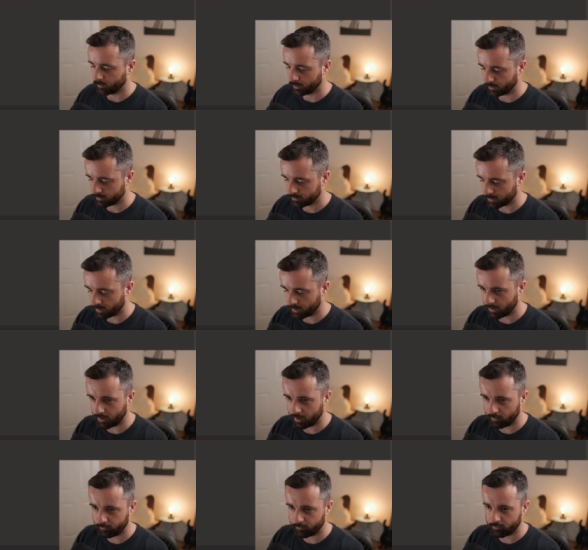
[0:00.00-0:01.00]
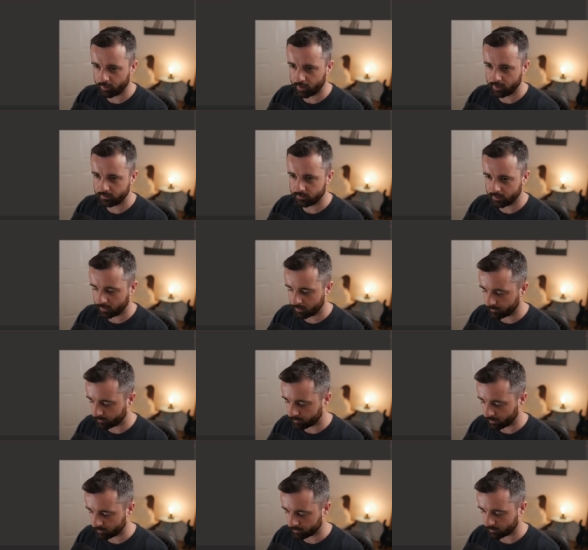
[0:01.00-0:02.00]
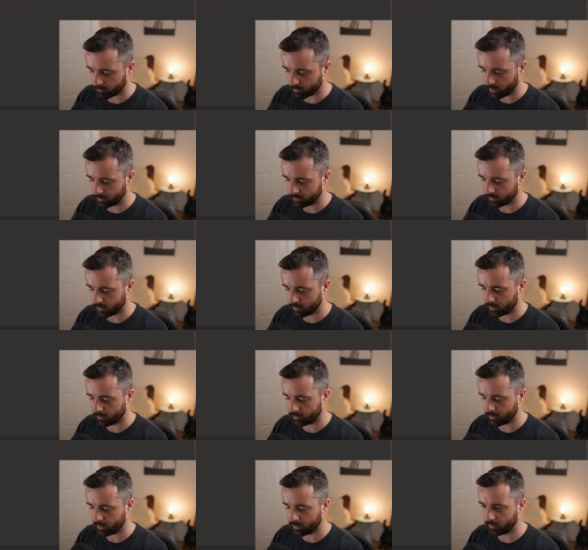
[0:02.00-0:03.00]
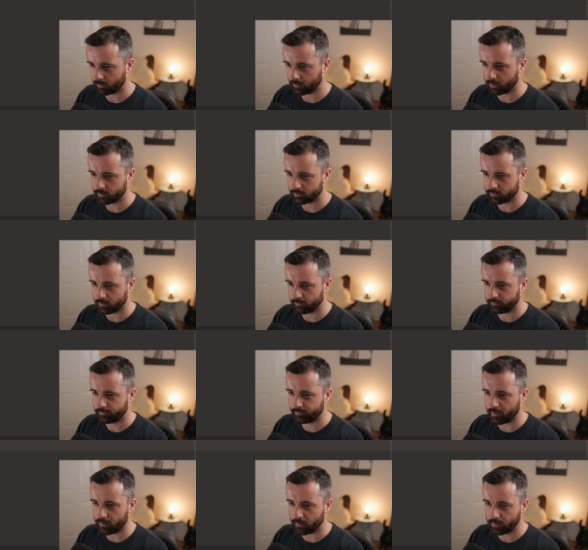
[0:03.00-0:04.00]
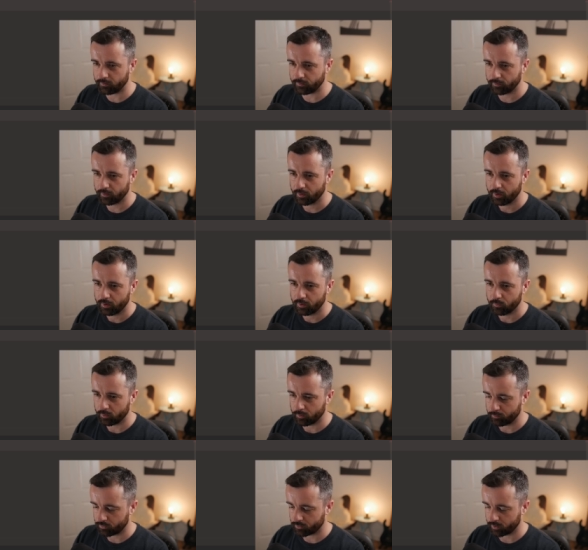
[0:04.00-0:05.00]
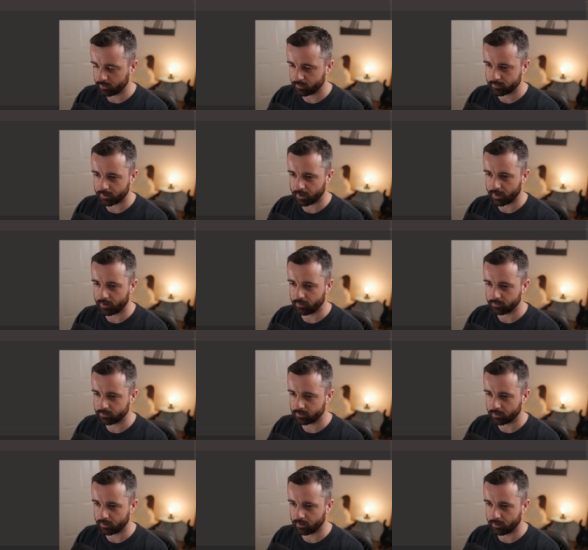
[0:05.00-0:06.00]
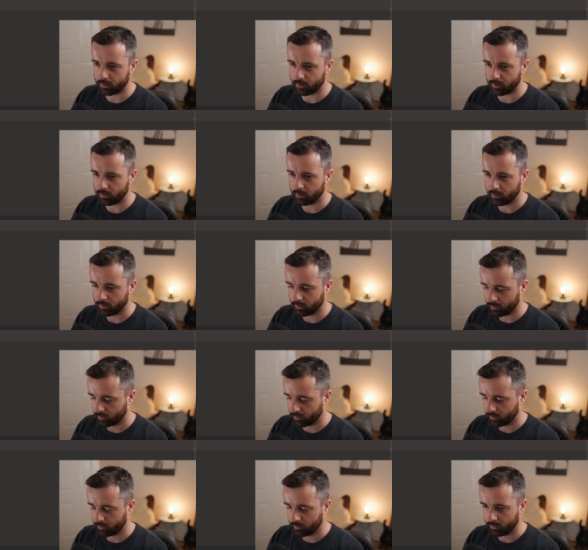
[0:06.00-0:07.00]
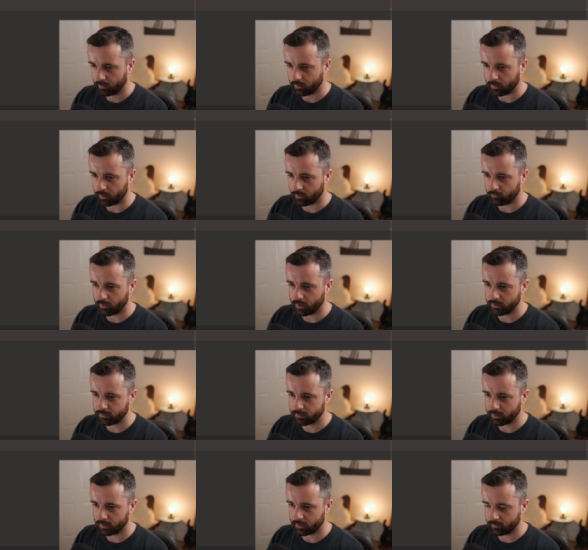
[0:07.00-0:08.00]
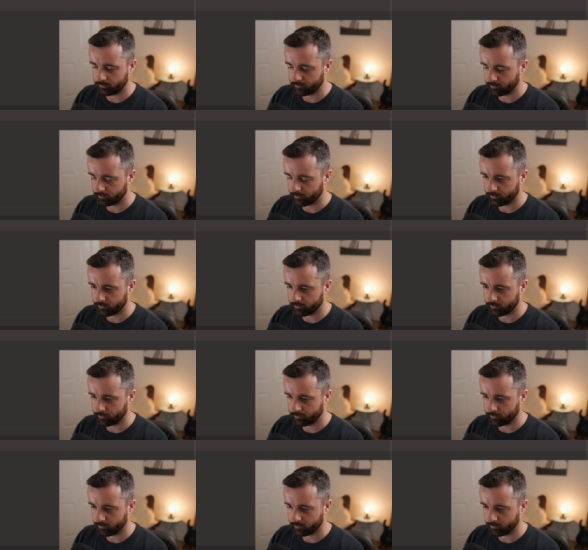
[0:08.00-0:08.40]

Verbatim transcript: We're going to say if rating is greater than, let's say, five, we'll print out our uh, rating